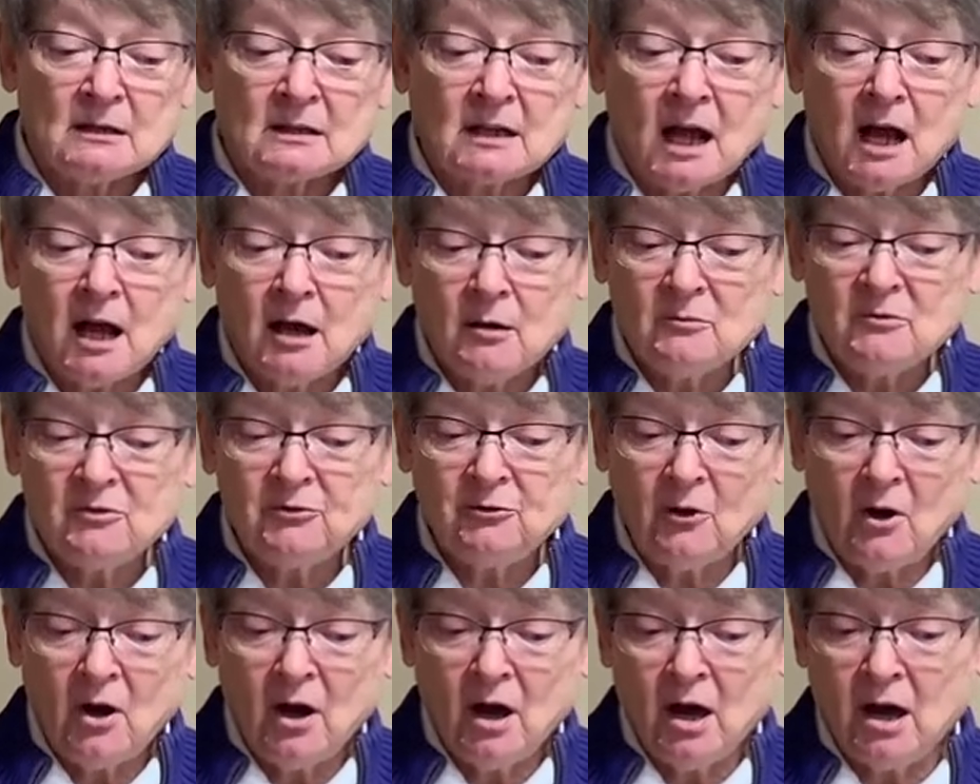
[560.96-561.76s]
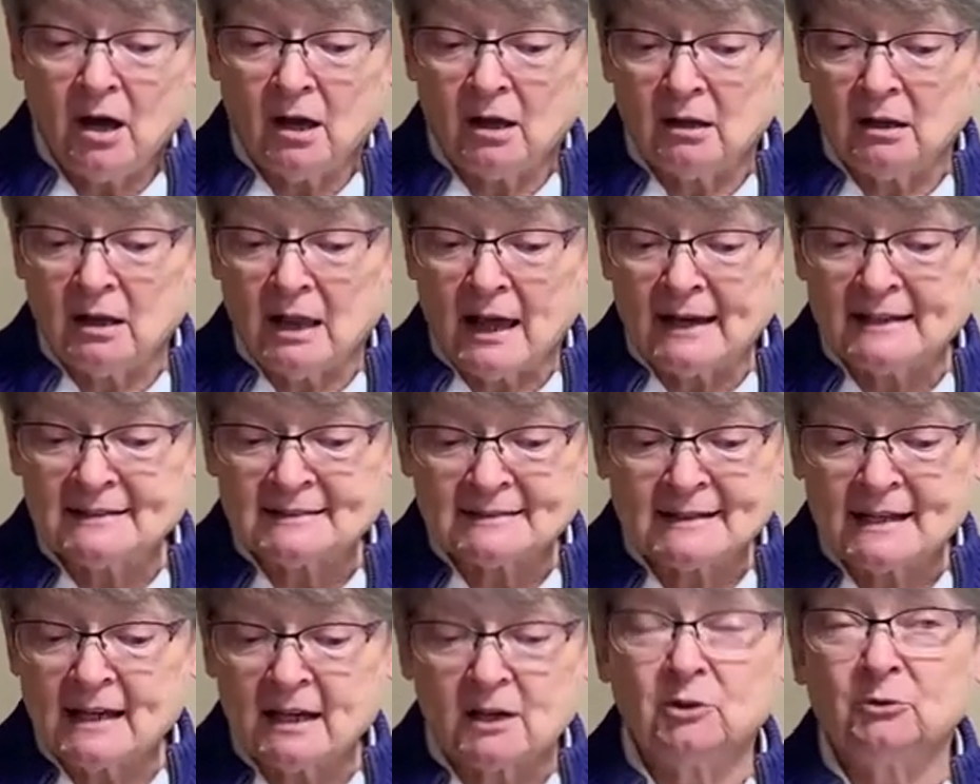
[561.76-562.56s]
Come fall, I
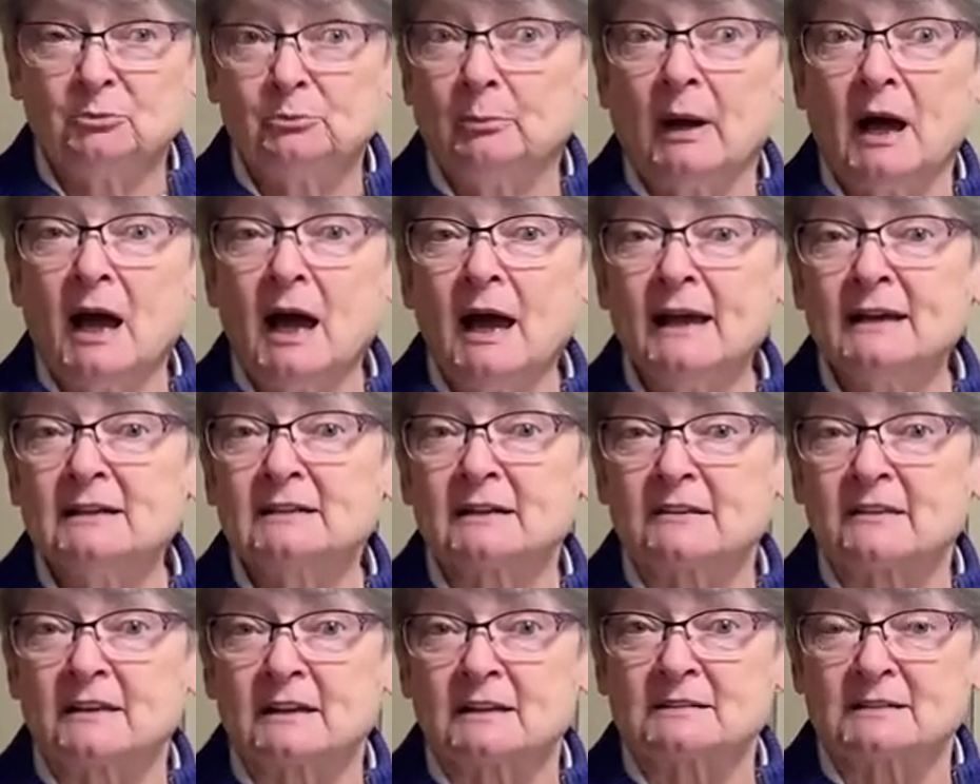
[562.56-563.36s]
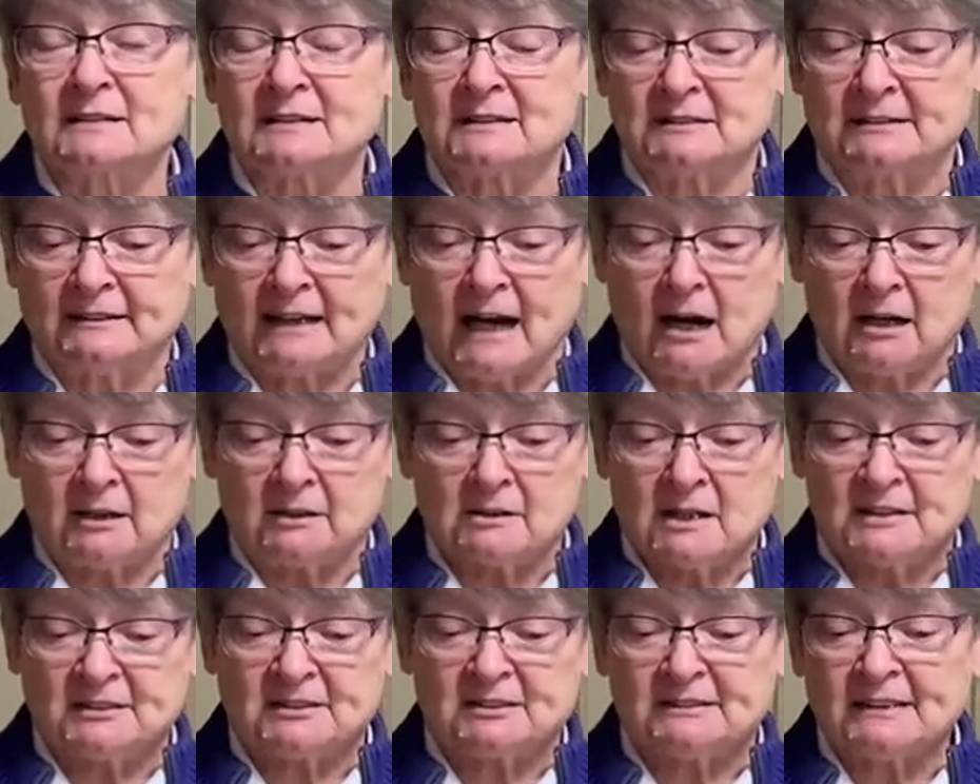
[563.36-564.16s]
say goodbye to this
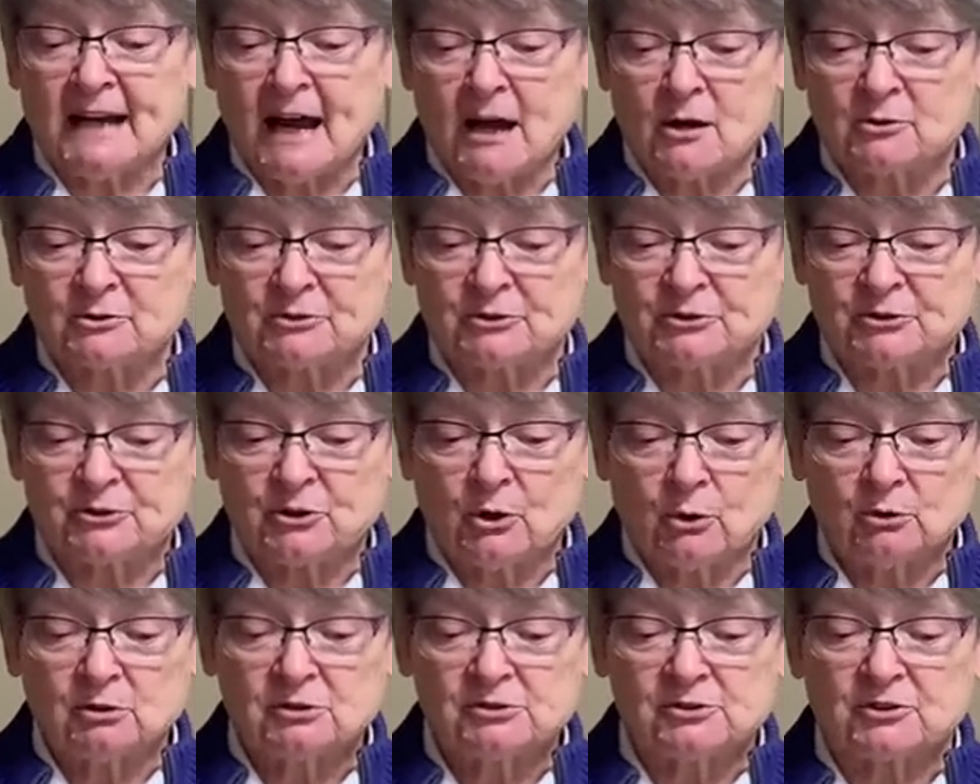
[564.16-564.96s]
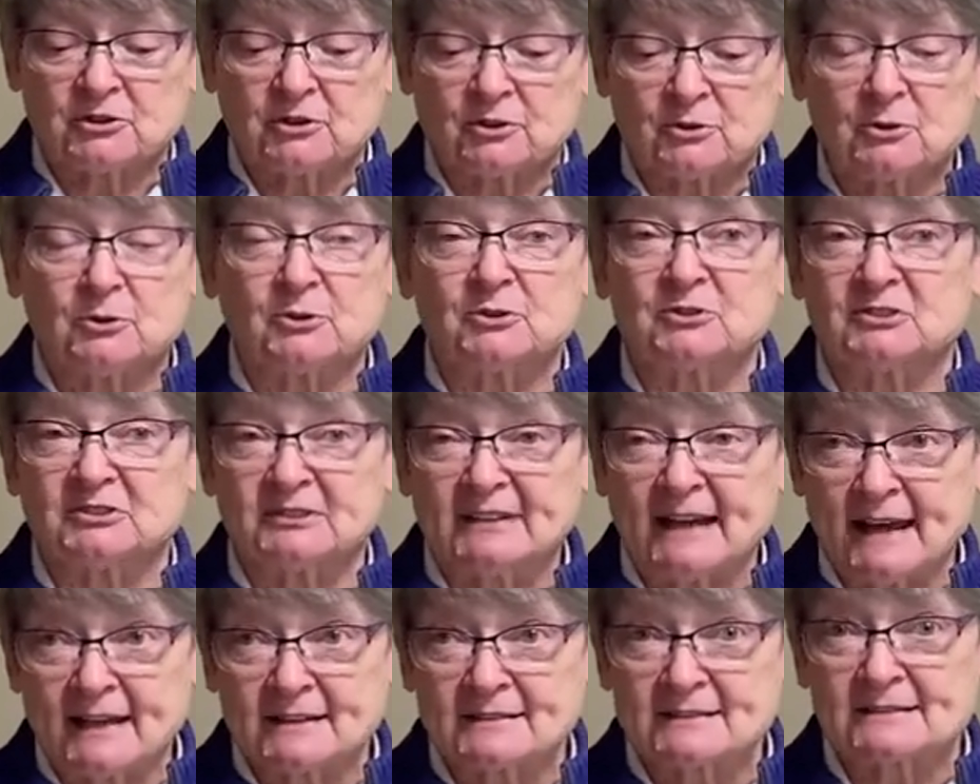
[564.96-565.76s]
stout soldier who
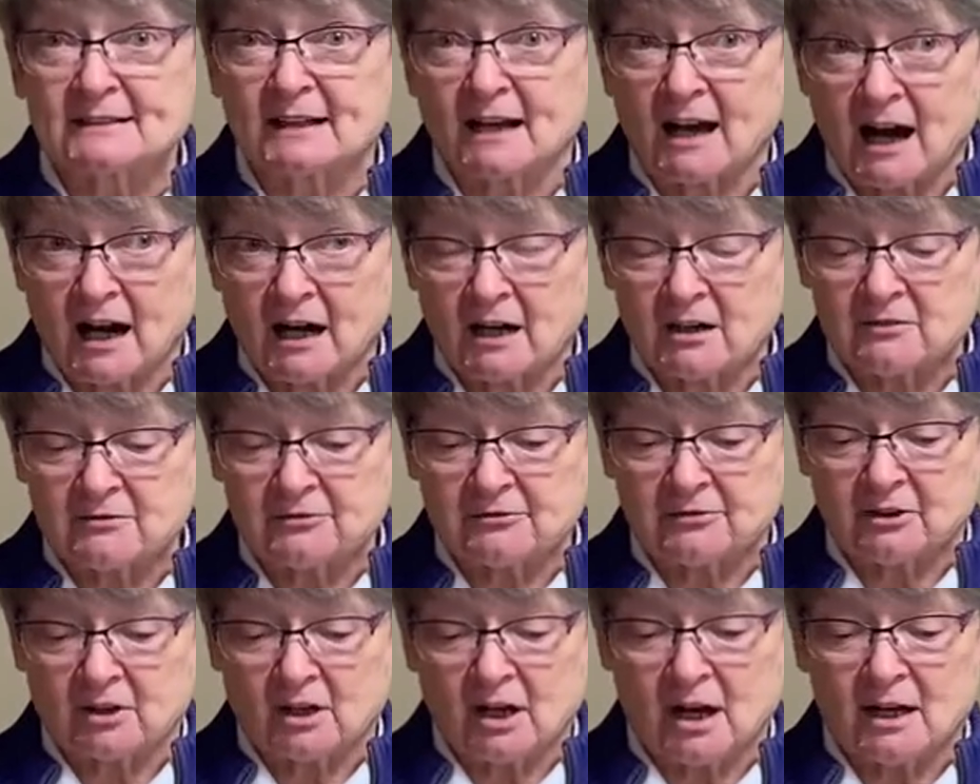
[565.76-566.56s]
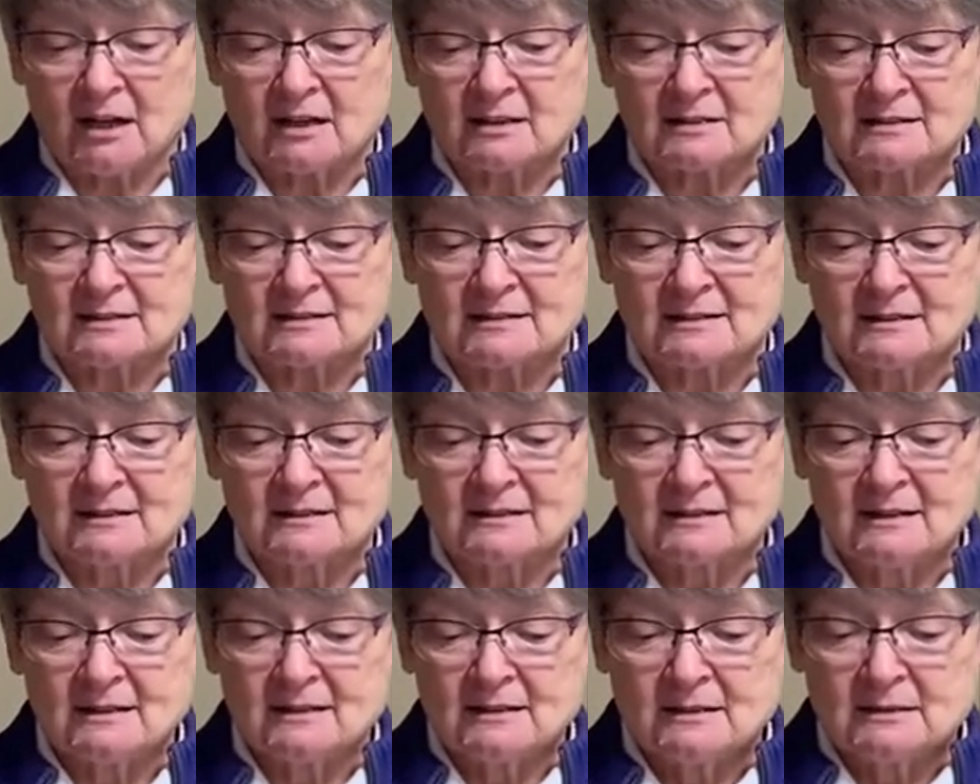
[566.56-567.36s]
stands guard for us.
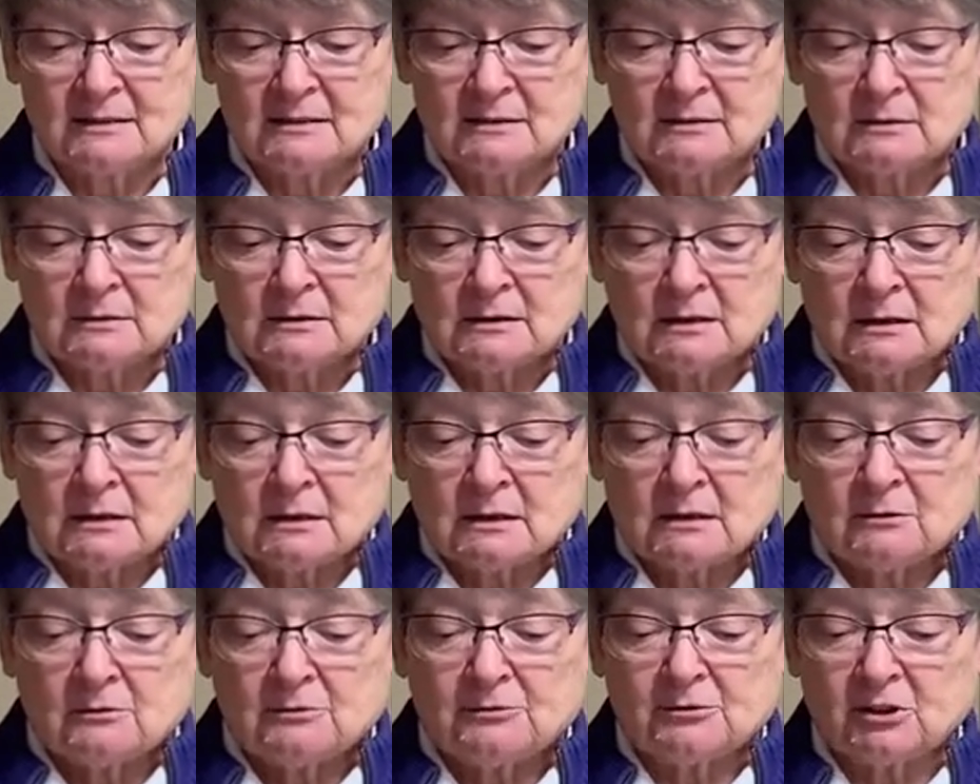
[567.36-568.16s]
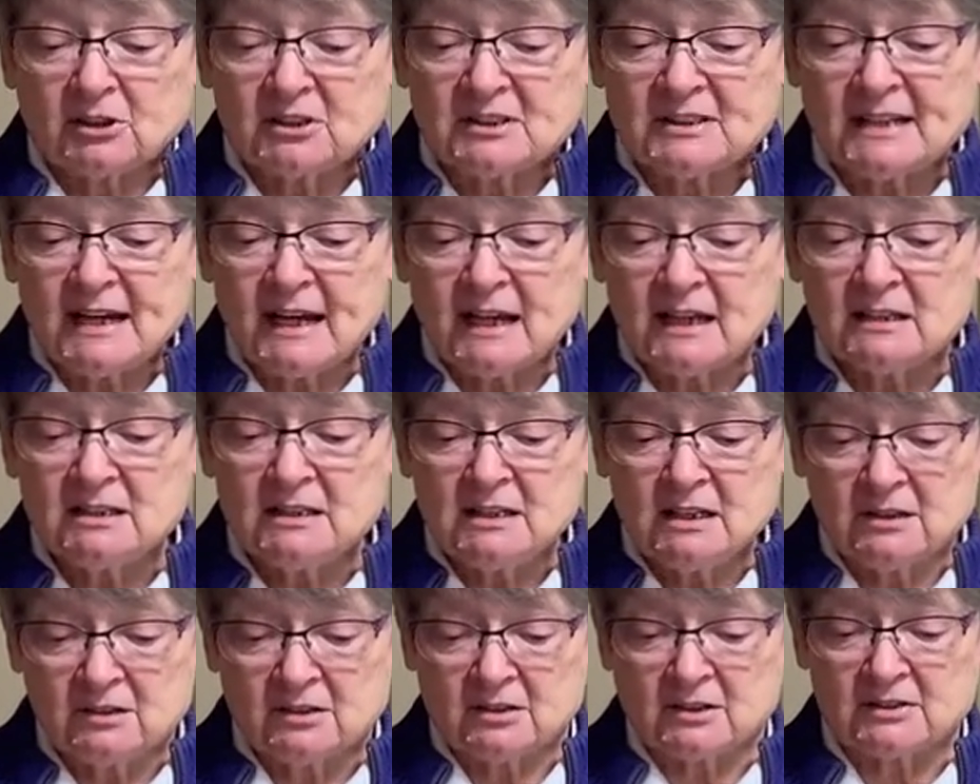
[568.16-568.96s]
For 10
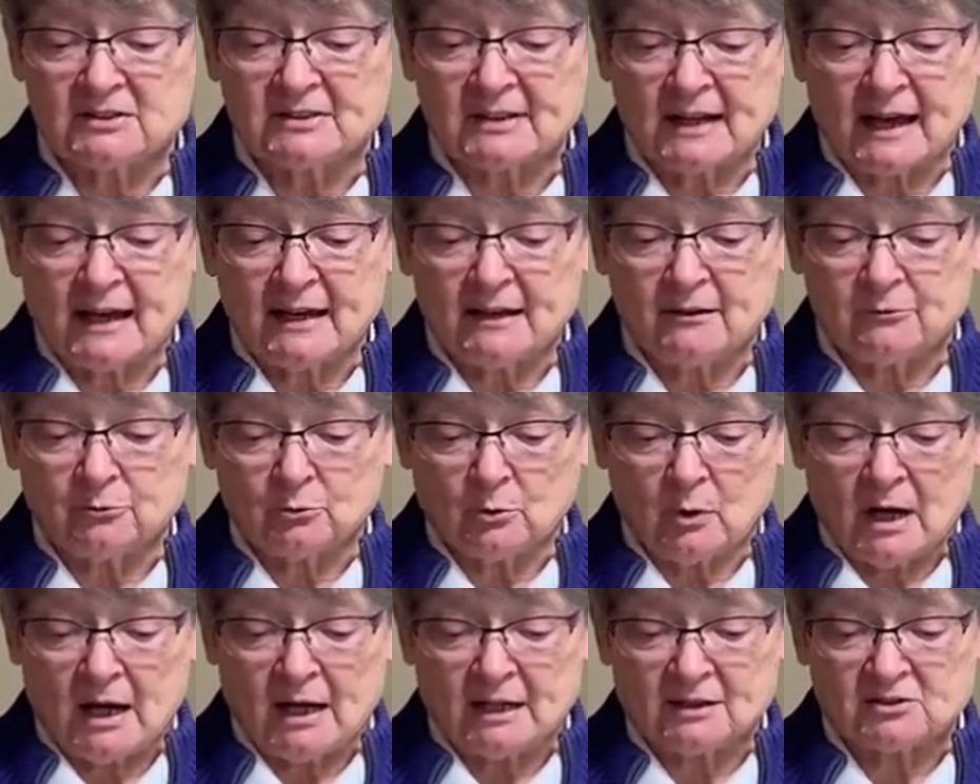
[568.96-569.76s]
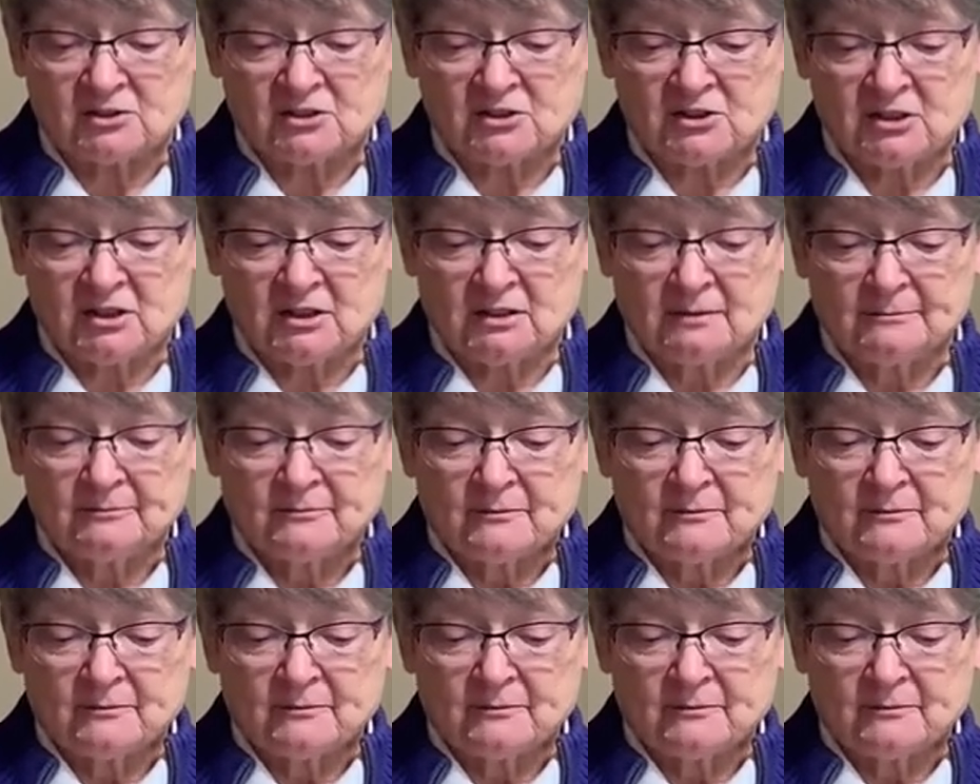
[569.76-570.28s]
years I have watched,